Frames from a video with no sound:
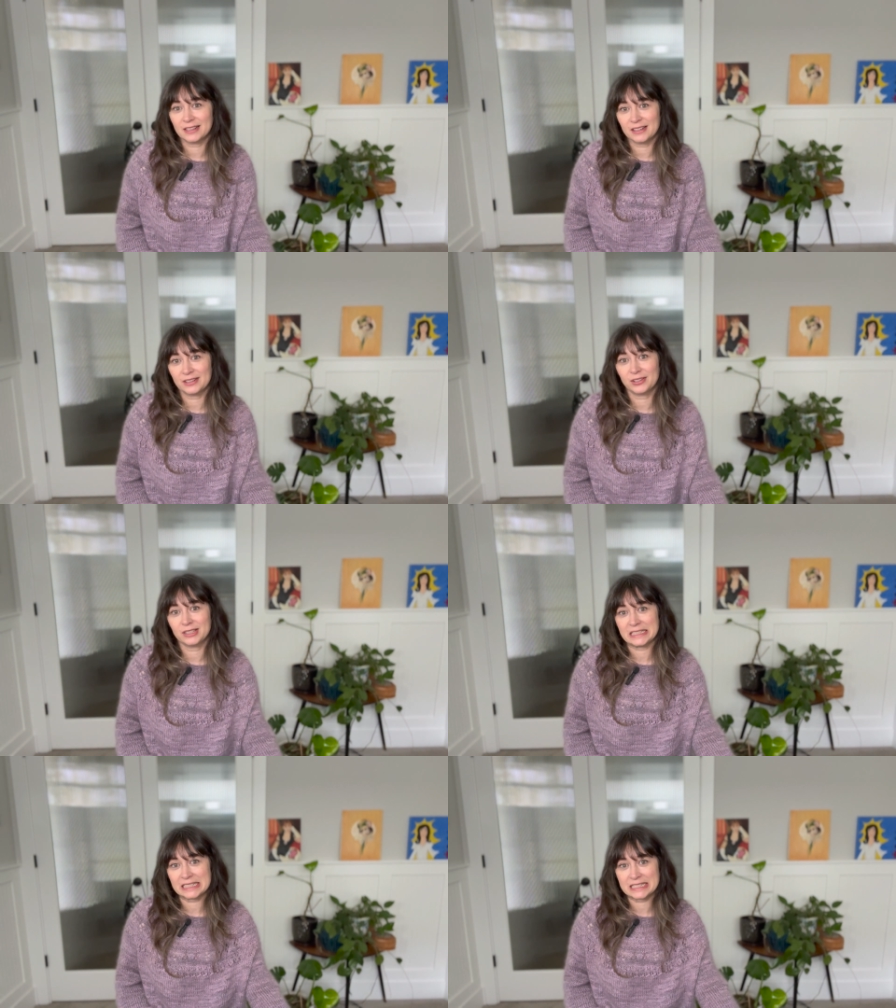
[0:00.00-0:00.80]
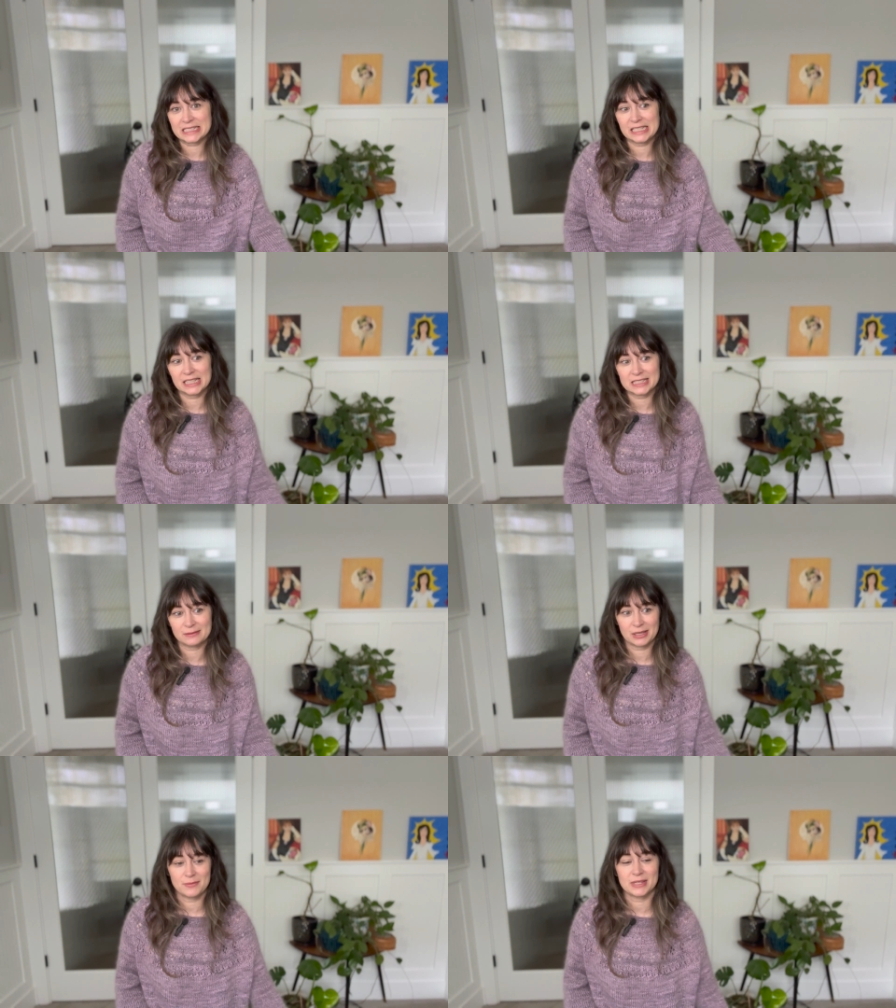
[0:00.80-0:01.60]
a little intensity that
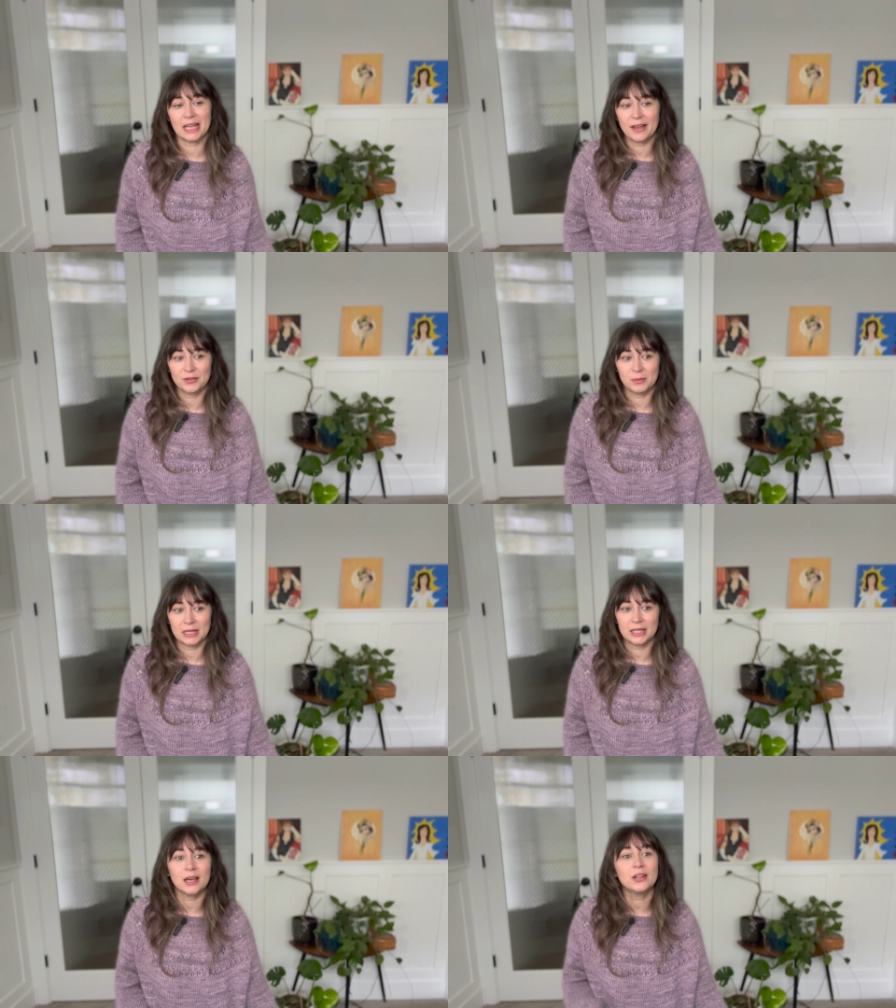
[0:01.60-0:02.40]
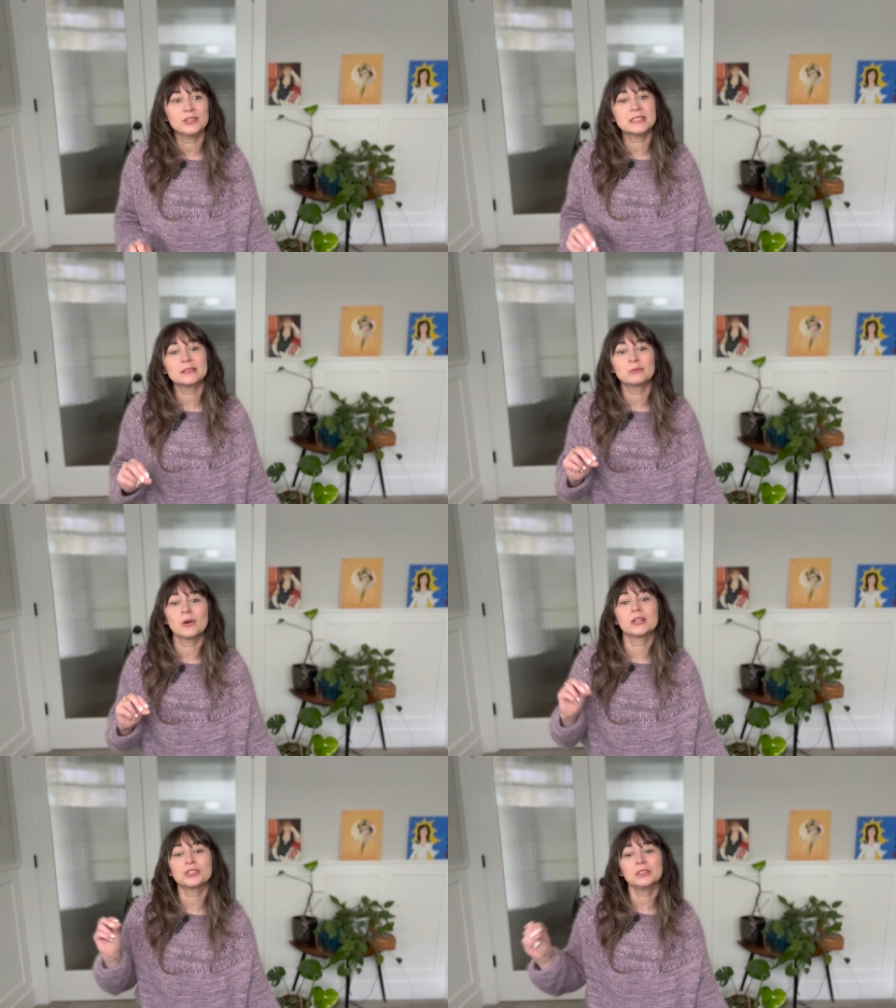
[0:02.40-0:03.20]
sometimes I have to be like, I'll just
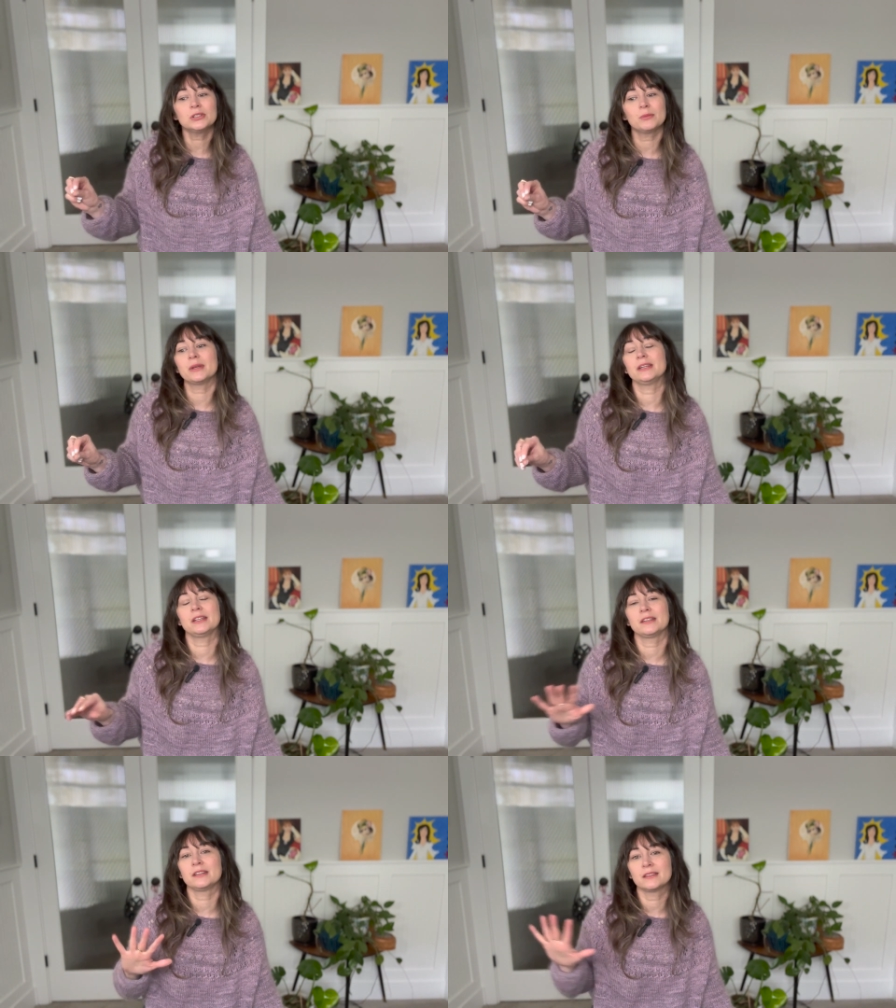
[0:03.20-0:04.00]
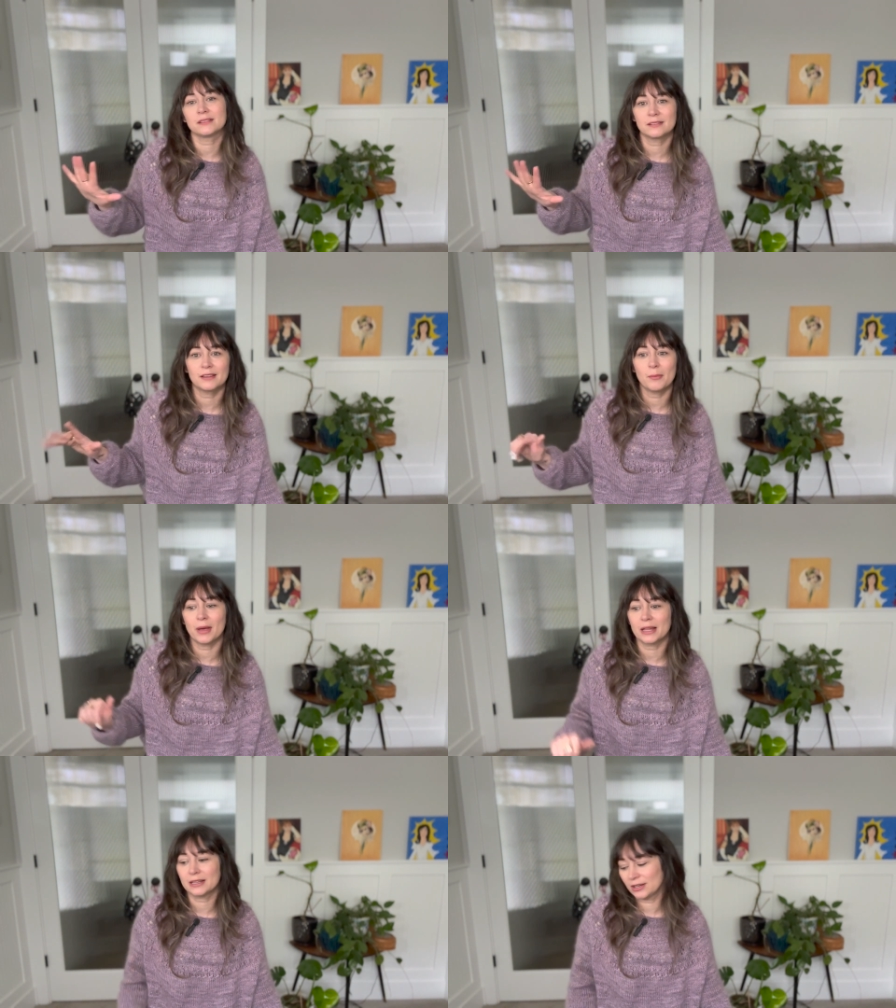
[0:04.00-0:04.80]
watch a little bit and then come
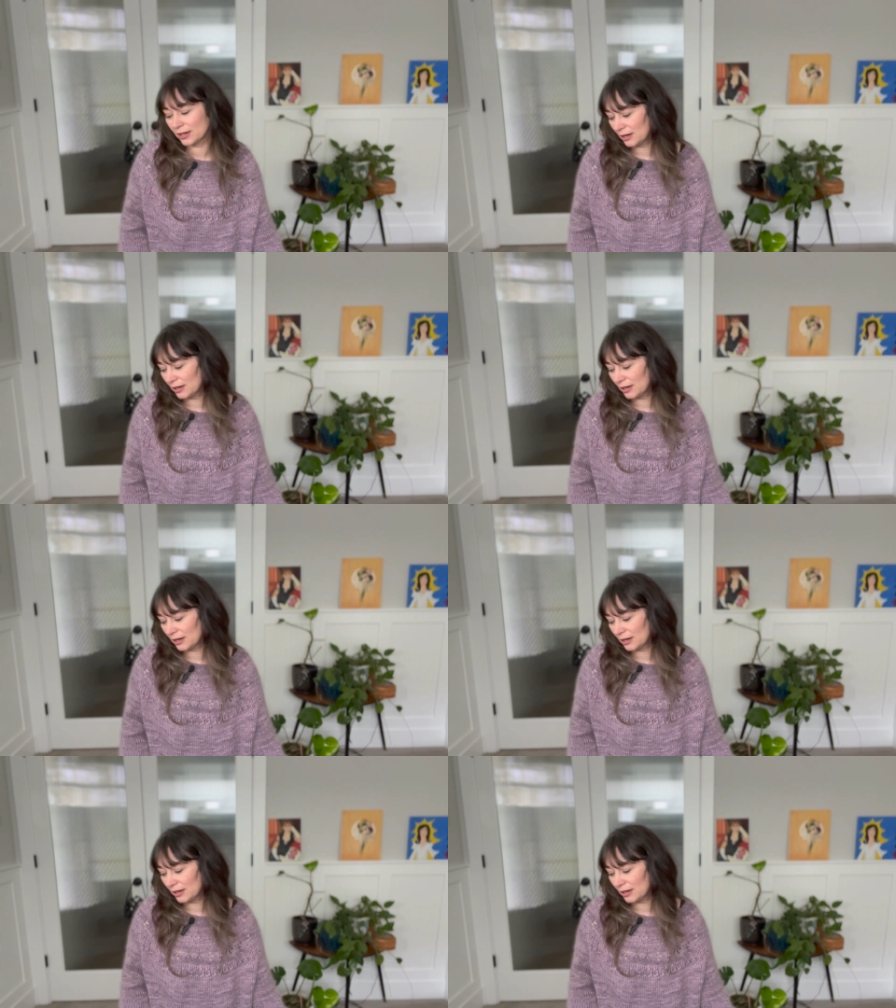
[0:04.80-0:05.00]
back later.